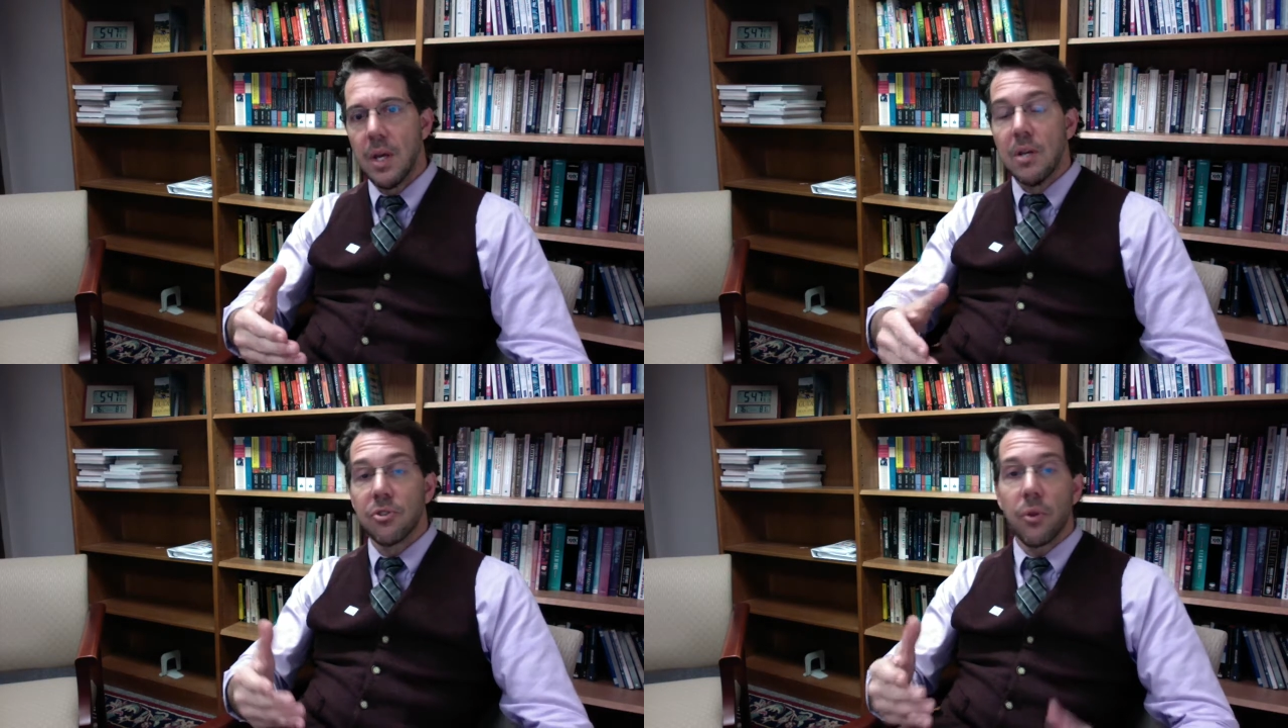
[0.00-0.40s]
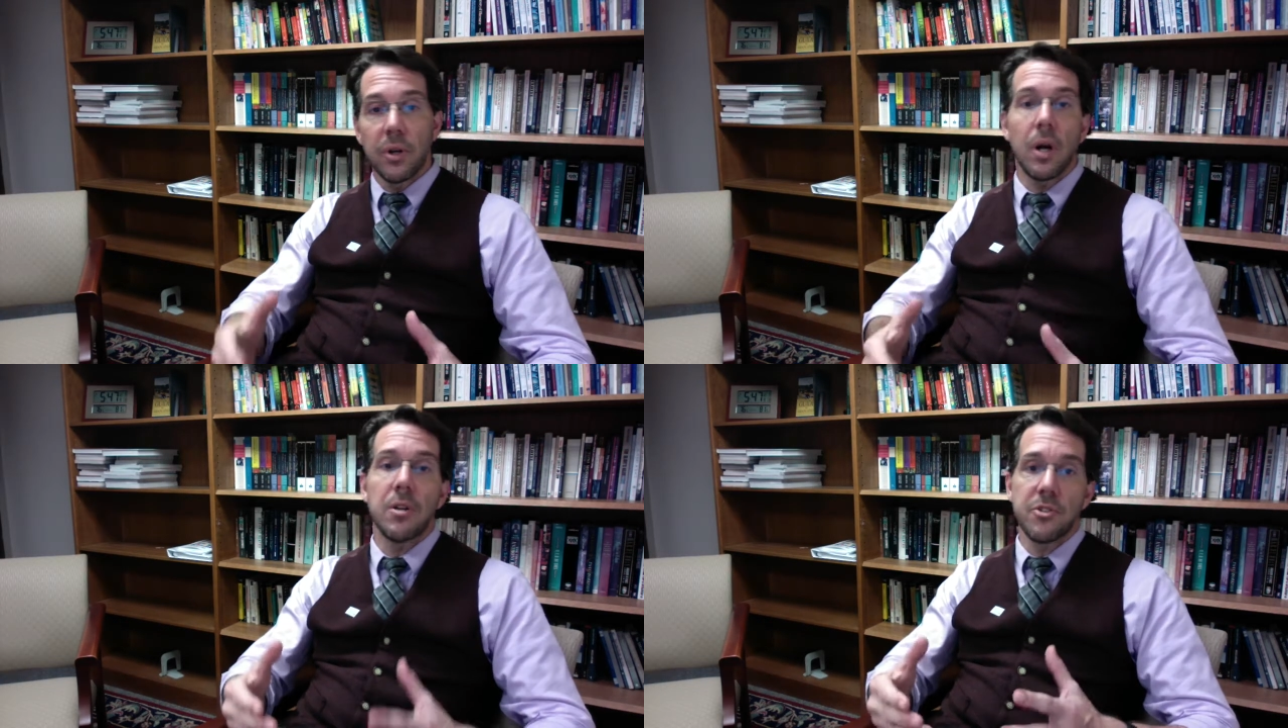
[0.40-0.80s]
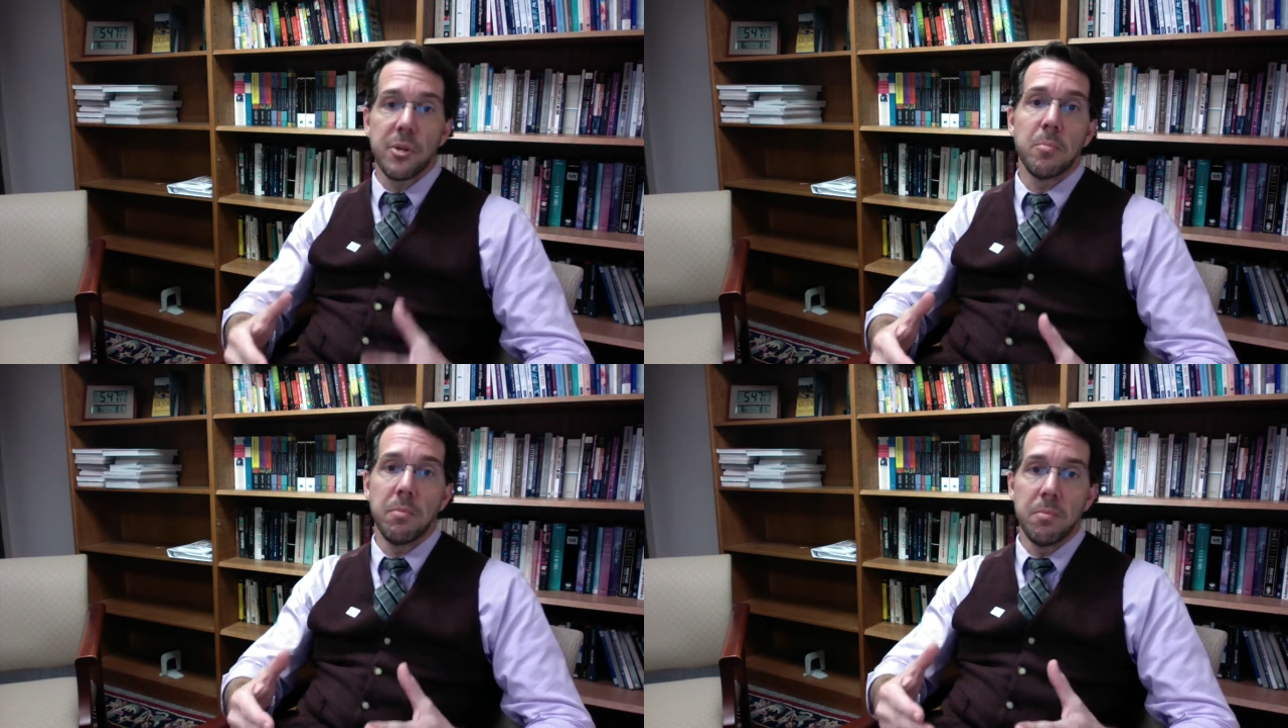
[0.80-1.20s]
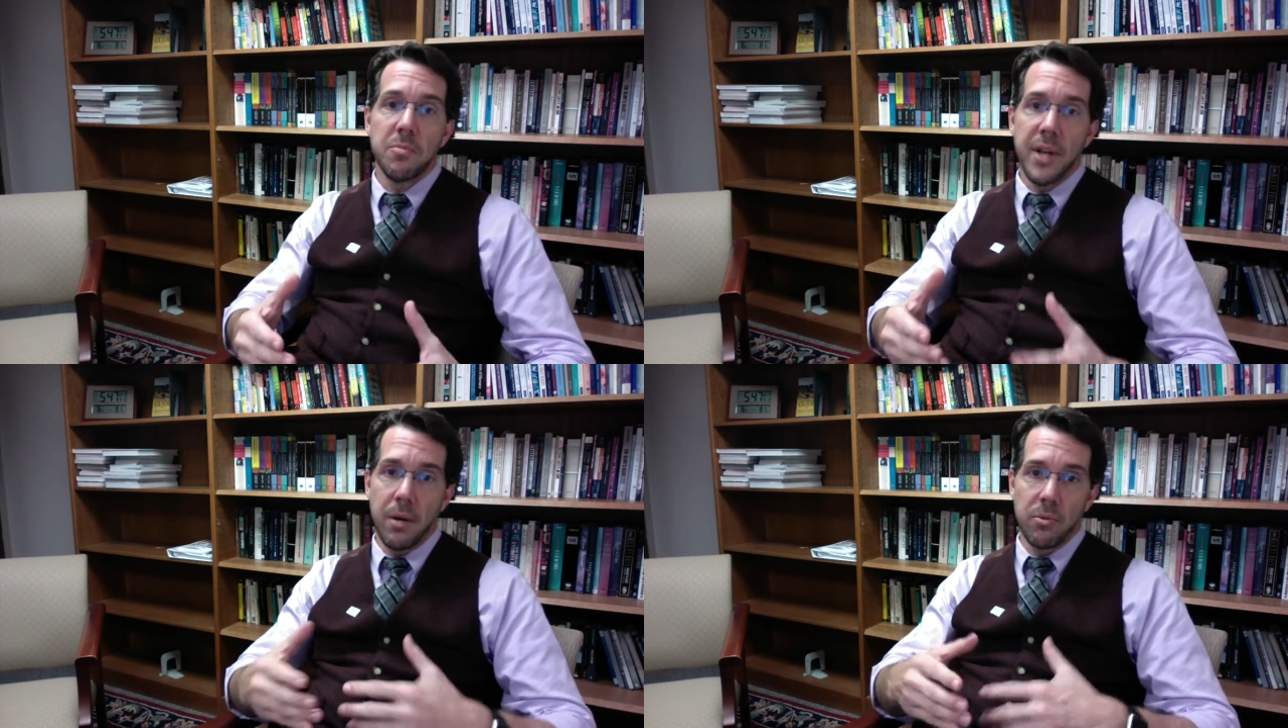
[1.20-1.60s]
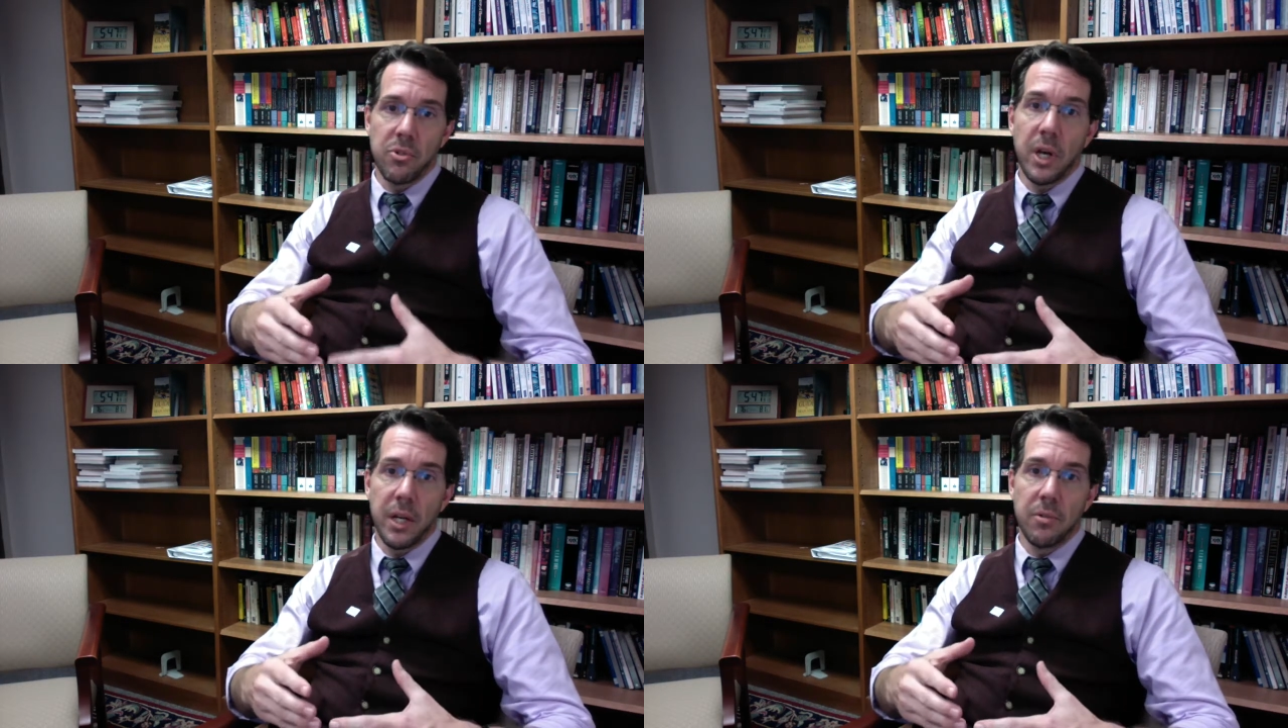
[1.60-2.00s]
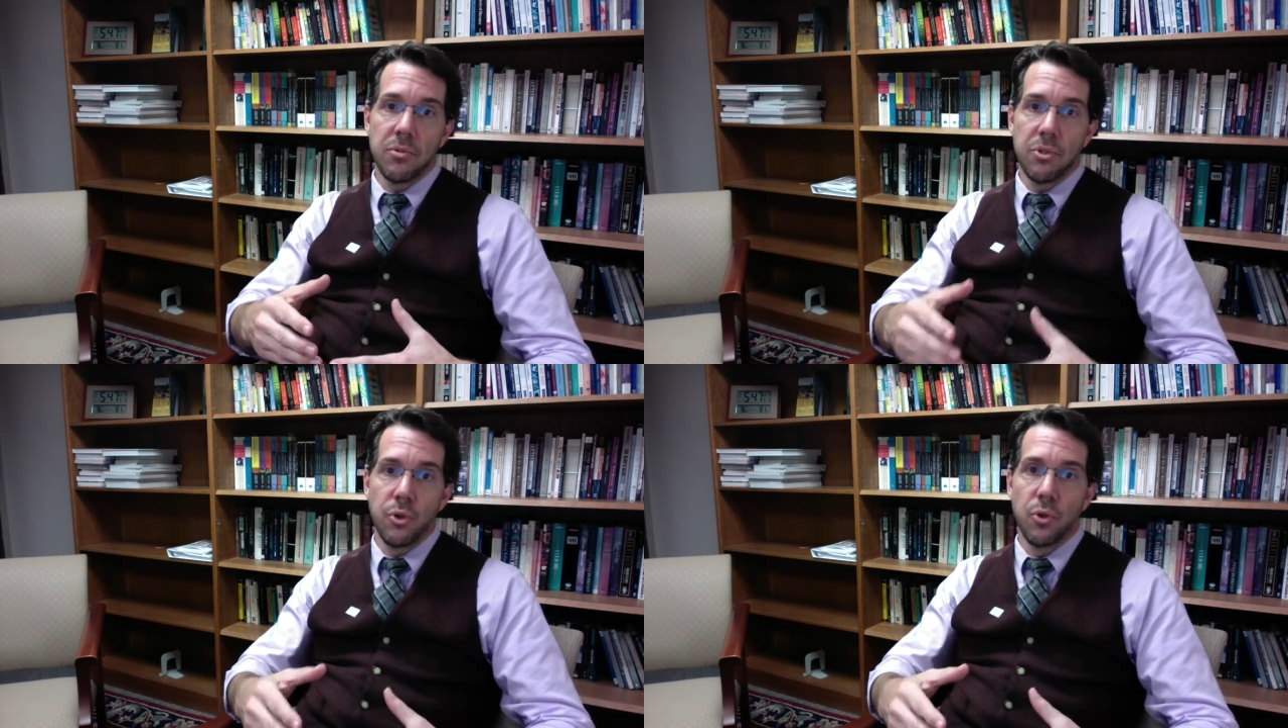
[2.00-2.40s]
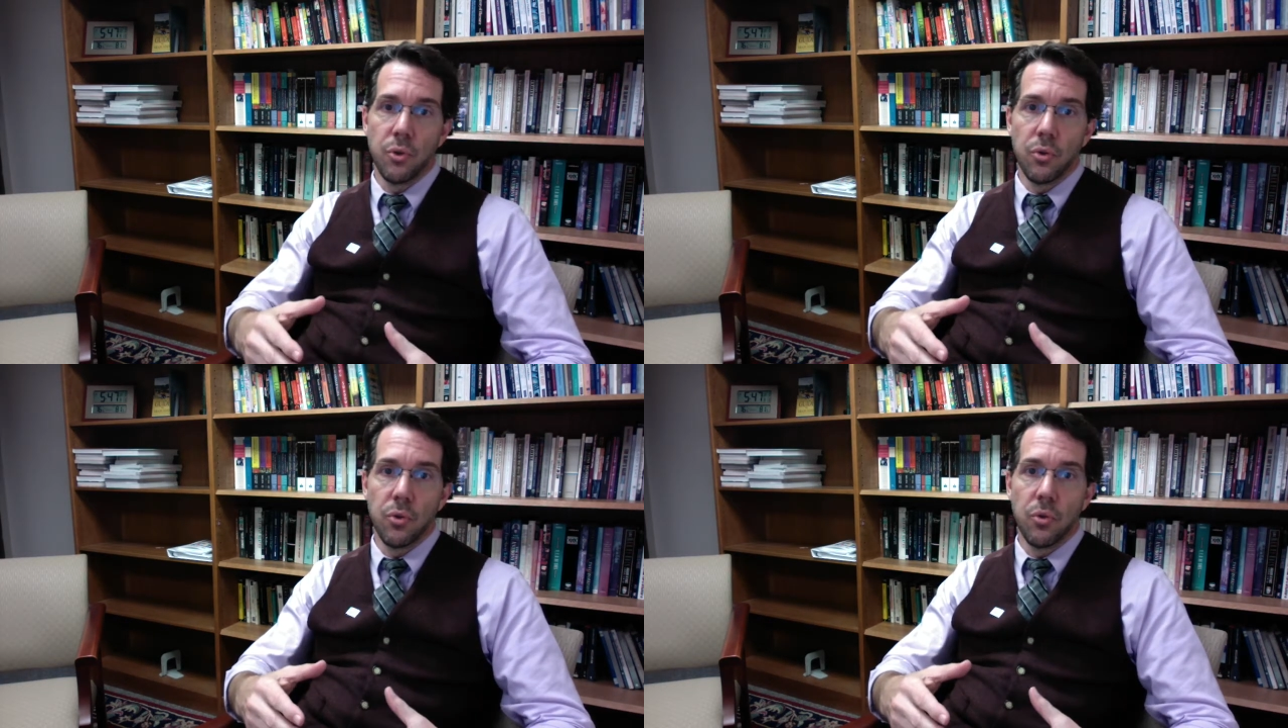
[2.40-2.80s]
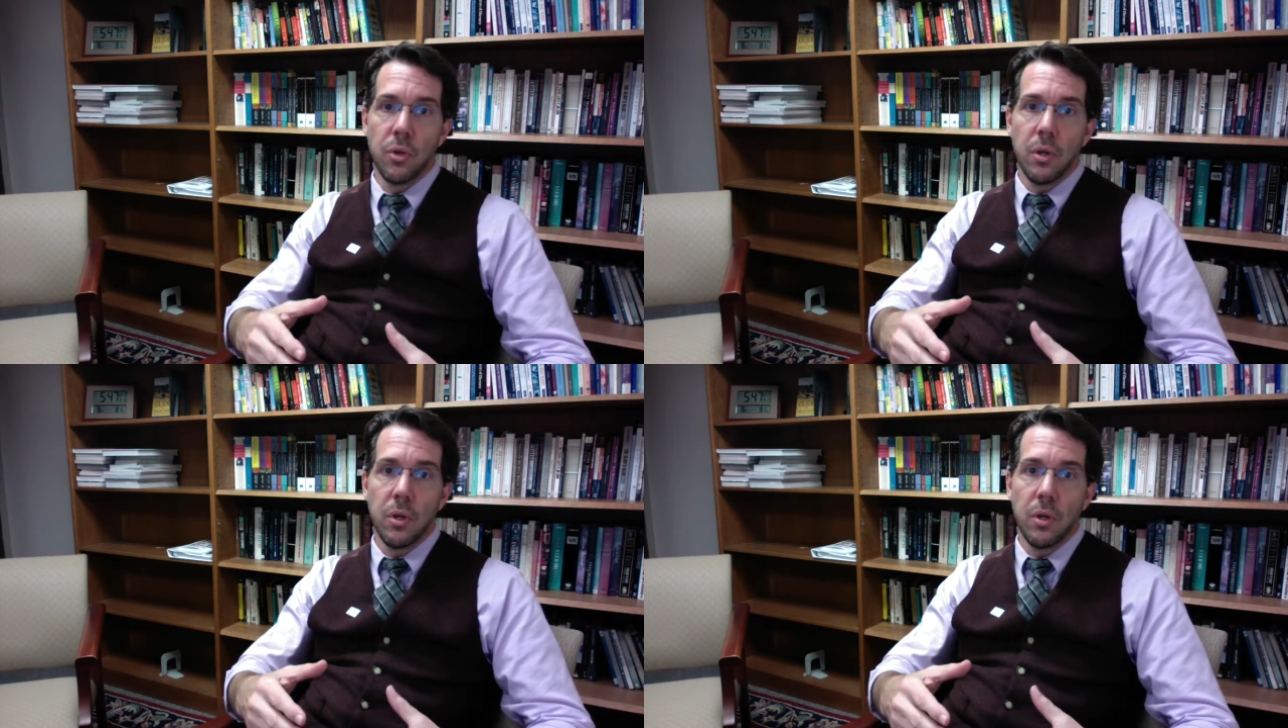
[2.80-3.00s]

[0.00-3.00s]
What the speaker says: So there are some downsides to